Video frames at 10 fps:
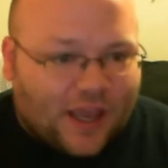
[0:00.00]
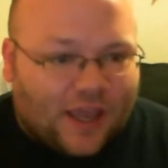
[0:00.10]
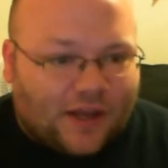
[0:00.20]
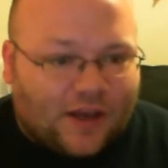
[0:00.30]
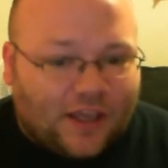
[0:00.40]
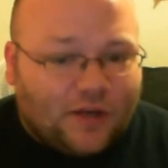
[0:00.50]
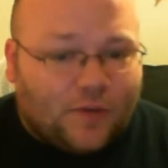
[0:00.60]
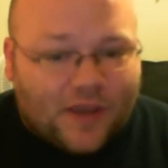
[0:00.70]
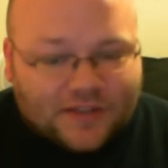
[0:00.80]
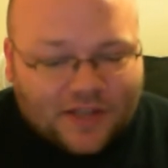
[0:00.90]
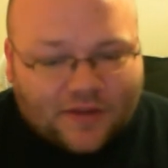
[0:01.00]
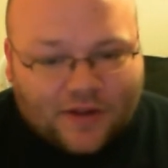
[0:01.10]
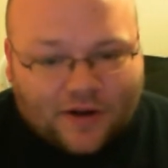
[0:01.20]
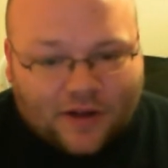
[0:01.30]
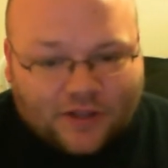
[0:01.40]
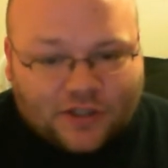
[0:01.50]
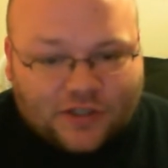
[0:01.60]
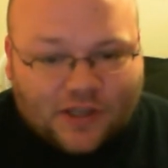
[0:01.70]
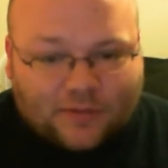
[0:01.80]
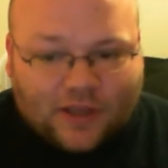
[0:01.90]
and uh, Inoue is now there, and
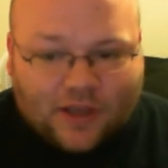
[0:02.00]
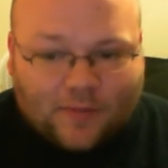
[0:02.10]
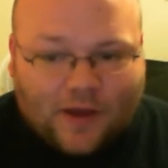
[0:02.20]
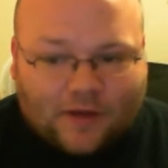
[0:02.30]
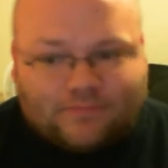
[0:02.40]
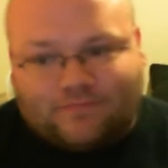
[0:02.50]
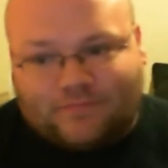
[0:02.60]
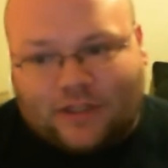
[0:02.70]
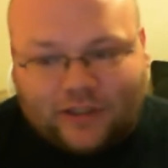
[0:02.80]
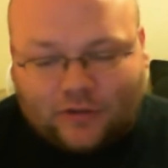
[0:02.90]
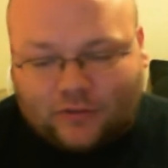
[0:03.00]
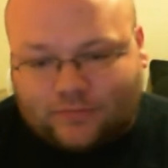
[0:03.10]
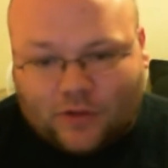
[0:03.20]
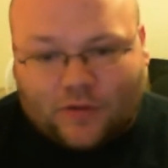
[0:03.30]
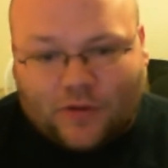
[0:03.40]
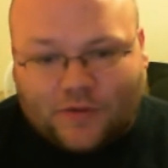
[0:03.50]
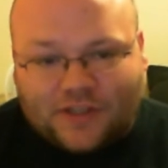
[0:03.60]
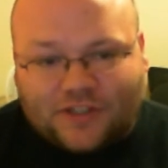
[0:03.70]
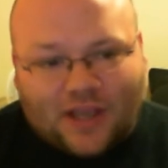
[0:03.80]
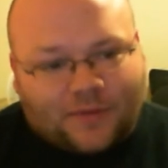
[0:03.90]
she's able to help out a little, although in
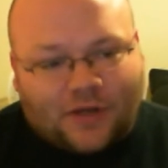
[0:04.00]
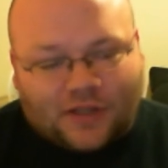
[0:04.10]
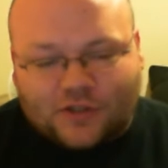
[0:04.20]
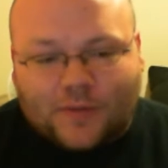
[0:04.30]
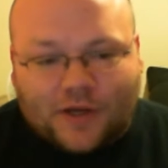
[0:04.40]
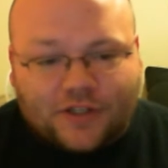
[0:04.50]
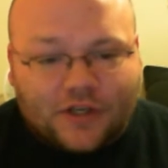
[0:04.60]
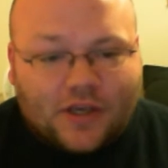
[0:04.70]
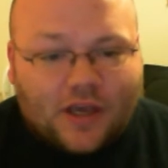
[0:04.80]
this chapter, not so much.